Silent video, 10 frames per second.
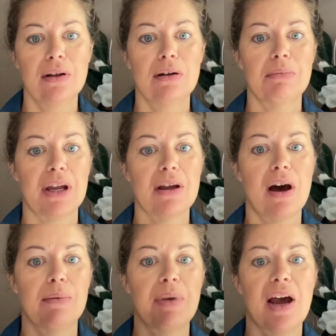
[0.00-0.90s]
my
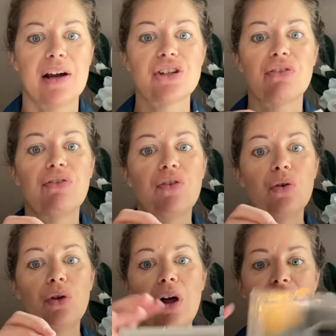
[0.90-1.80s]
compact
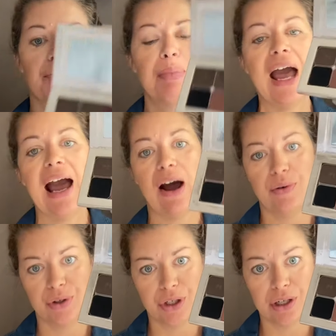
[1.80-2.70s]
full of
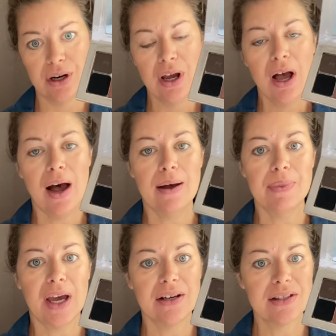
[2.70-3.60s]
powder.
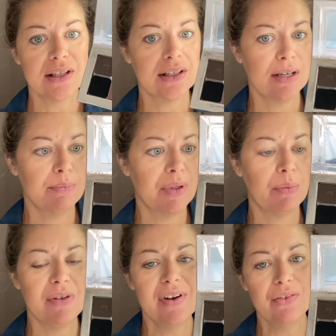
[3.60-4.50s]
That is a tip that
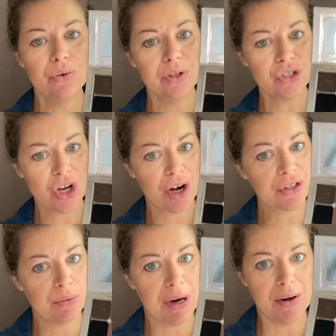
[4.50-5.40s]
we've not really talked
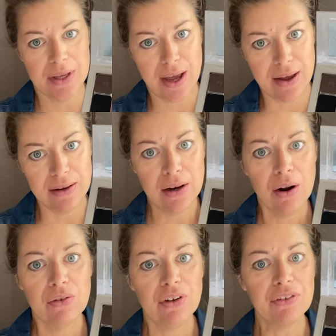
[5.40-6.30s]
about yet.
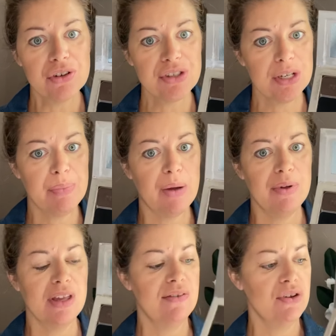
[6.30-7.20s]
The first tip I
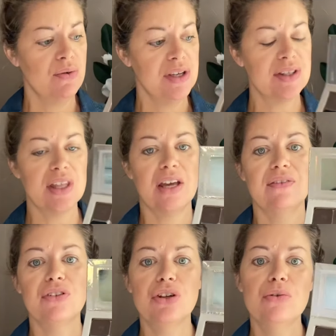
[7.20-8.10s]
would give you is that
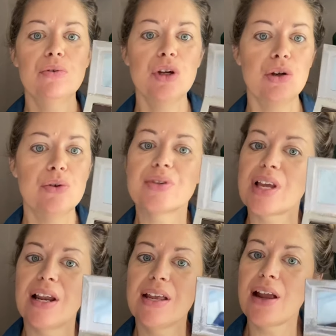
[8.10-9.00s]
if you use
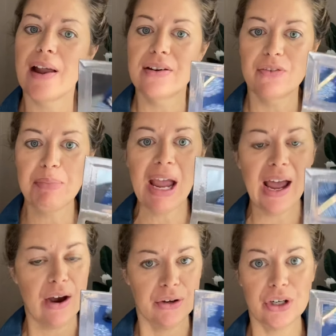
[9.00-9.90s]
any kind of
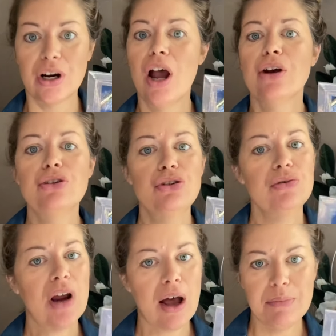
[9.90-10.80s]
powder, do
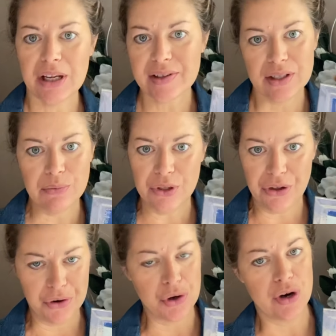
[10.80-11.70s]
not mix it with
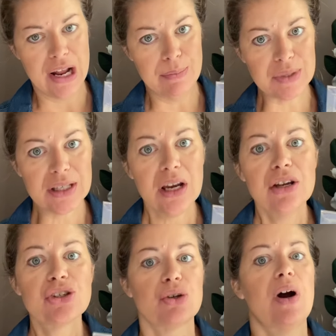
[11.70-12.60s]
your creams.
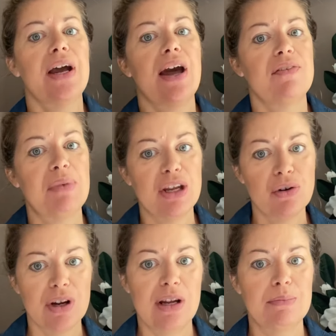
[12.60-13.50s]
So I have my
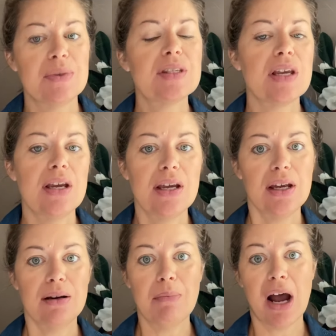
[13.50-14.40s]
creams
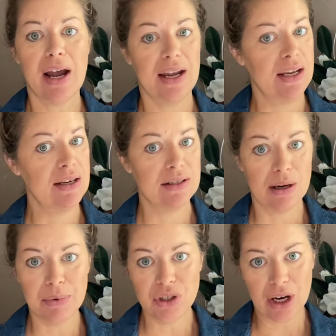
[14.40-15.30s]
in my
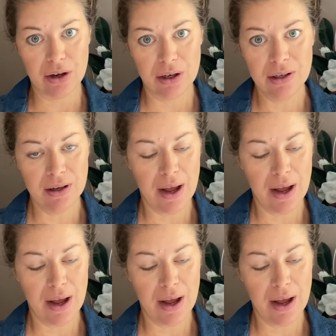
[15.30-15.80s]
double-decker